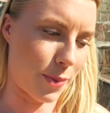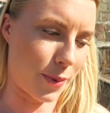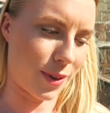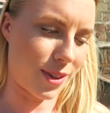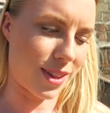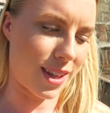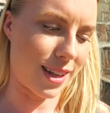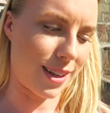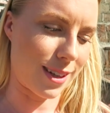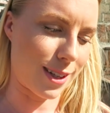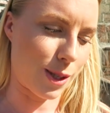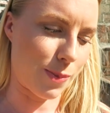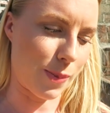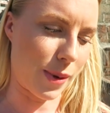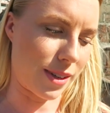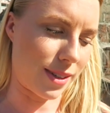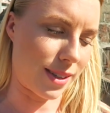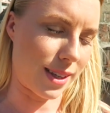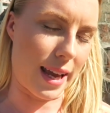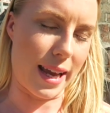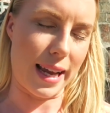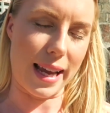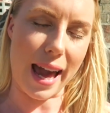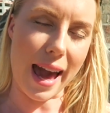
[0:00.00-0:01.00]
people think
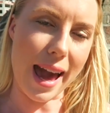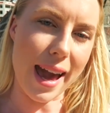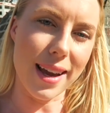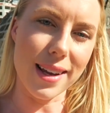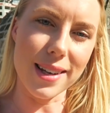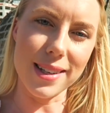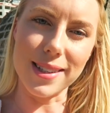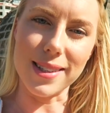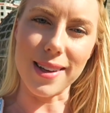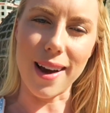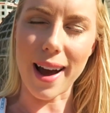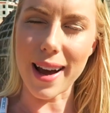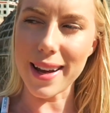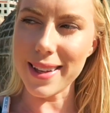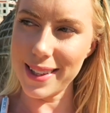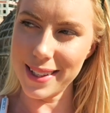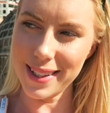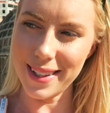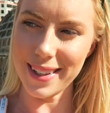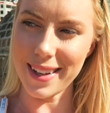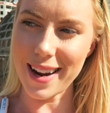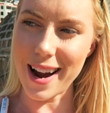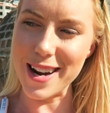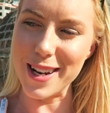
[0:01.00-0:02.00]
smells like eggs. I
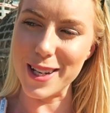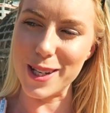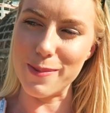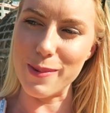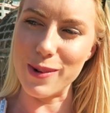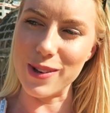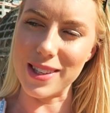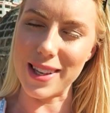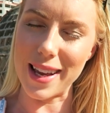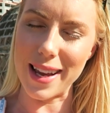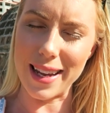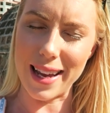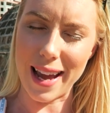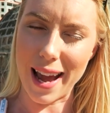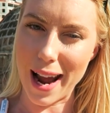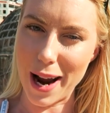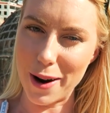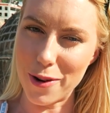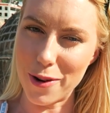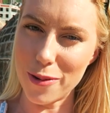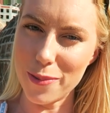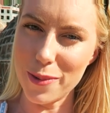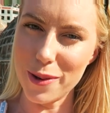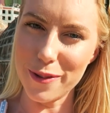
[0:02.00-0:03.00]
think it kind of smells like
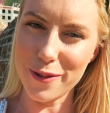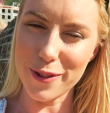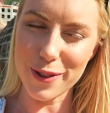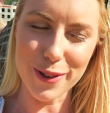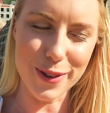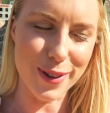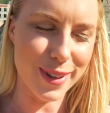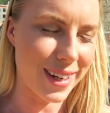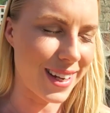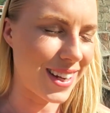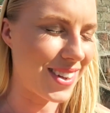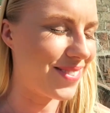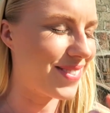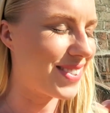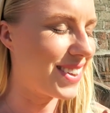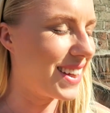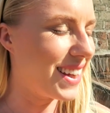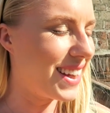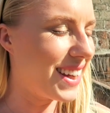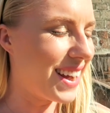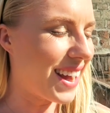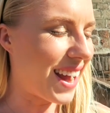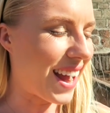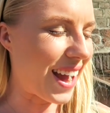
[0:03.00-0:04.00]
hair removal cream.
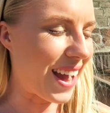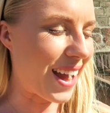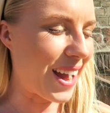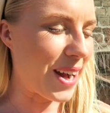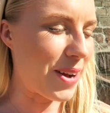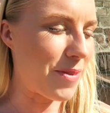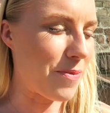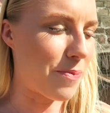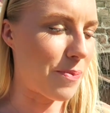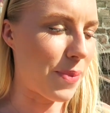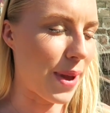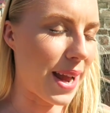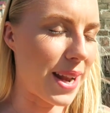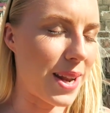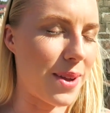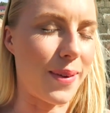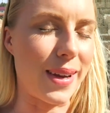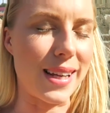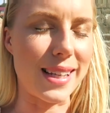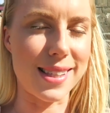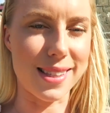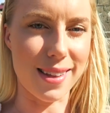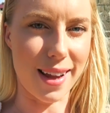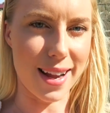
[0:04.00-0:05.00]
But
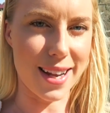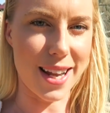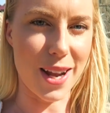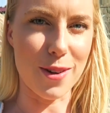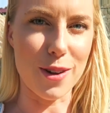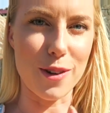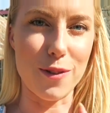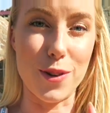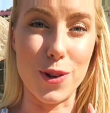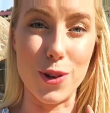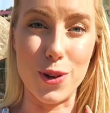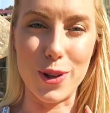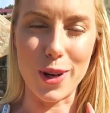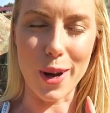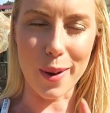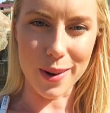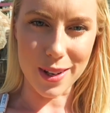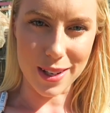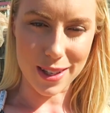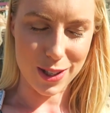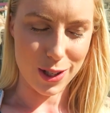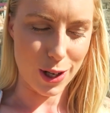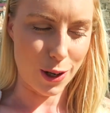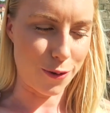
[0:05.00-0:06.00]
anyway, side note, if you go
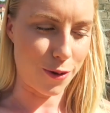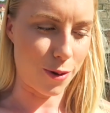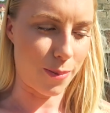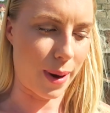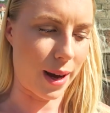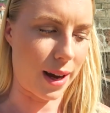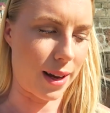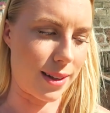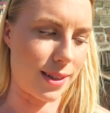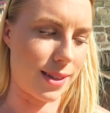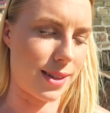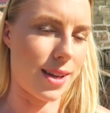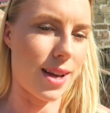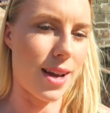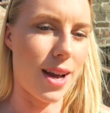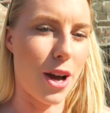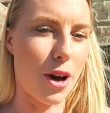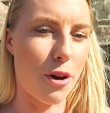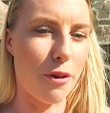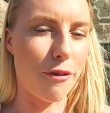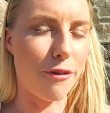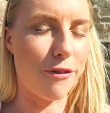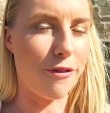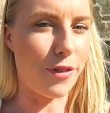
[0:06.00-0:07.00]
into sulfur baths,
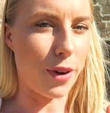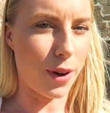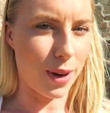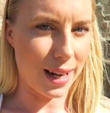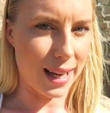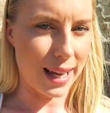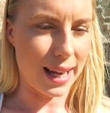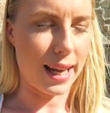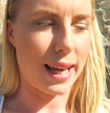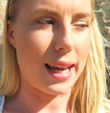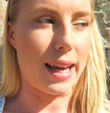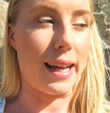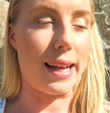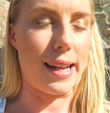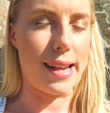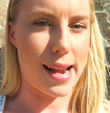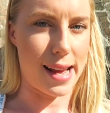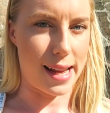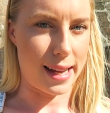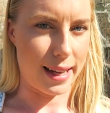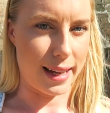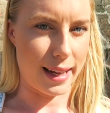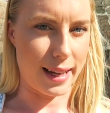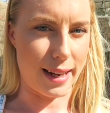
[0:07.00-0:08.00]
fully
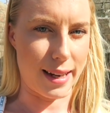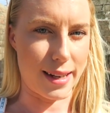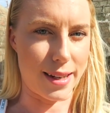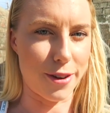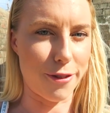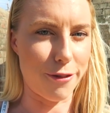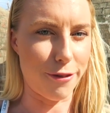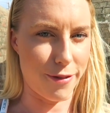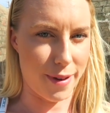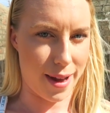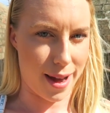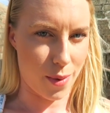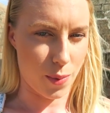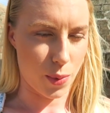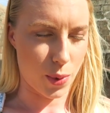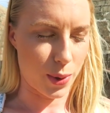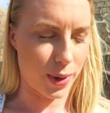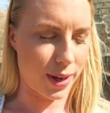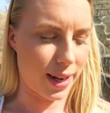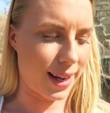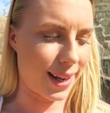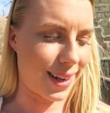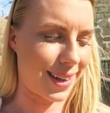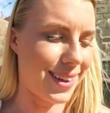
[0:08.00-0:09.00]
naked, fair
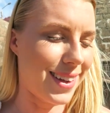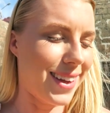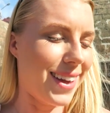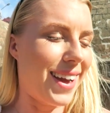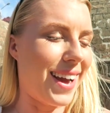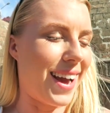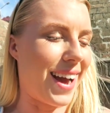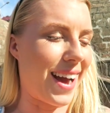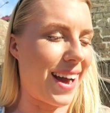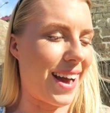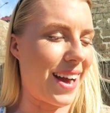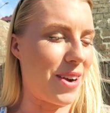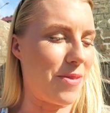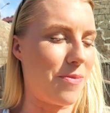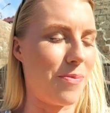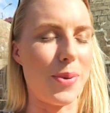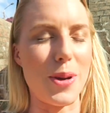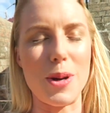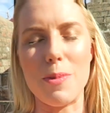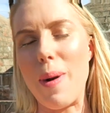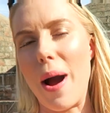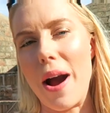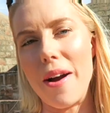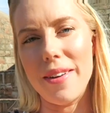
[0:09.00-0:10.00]
warning.
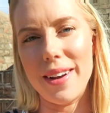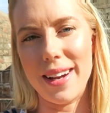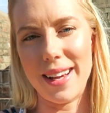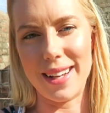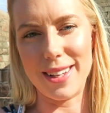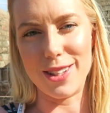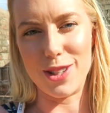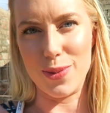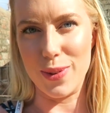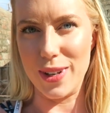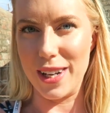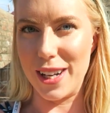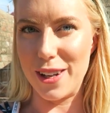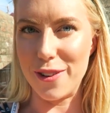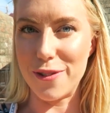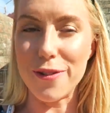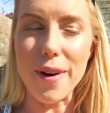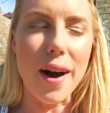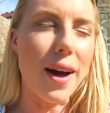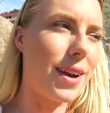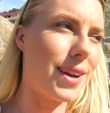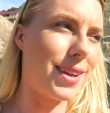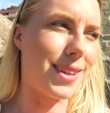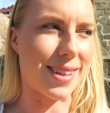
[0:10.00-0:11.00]
But apparently it's really good
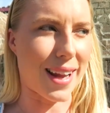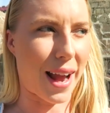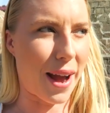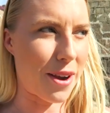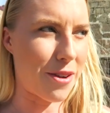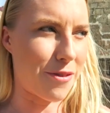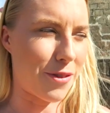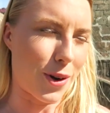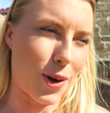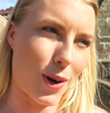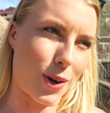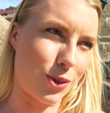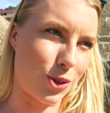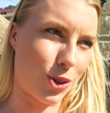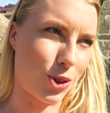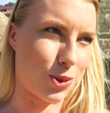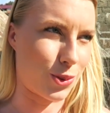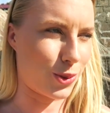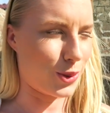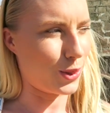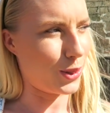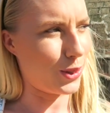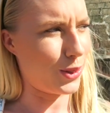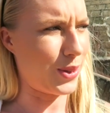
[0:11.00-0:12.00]
fun. It's kind of a
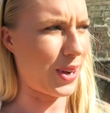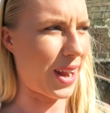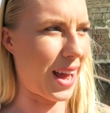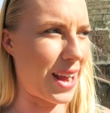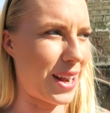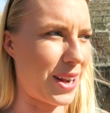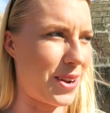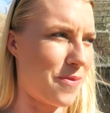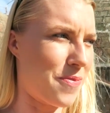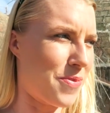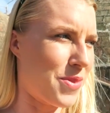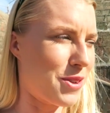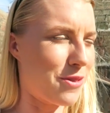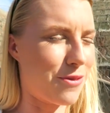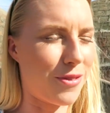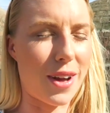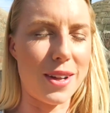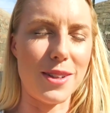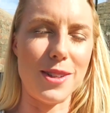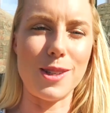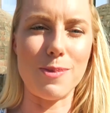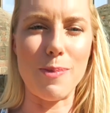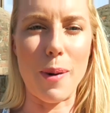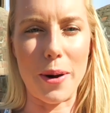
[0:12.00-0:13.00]
cultural, like,
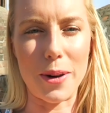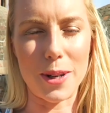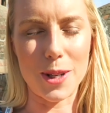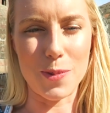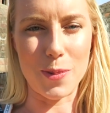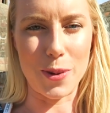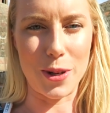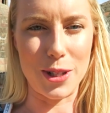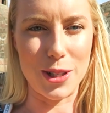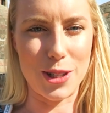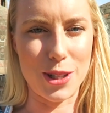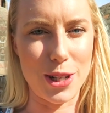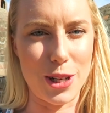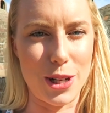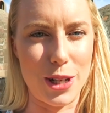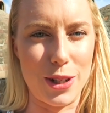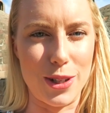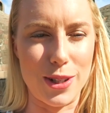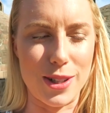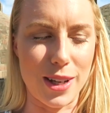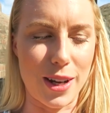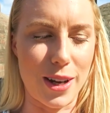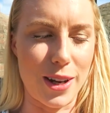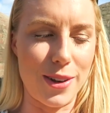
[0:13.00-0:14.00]
fun spa experience to do,
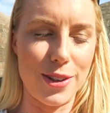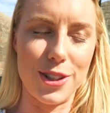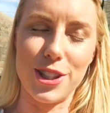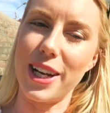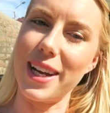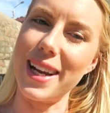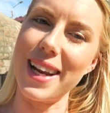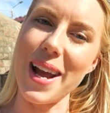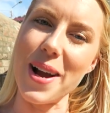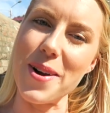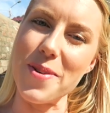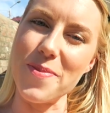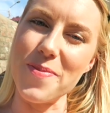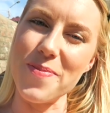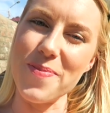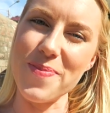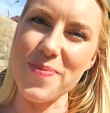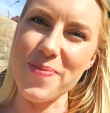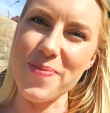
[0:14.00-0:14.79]
so check it out.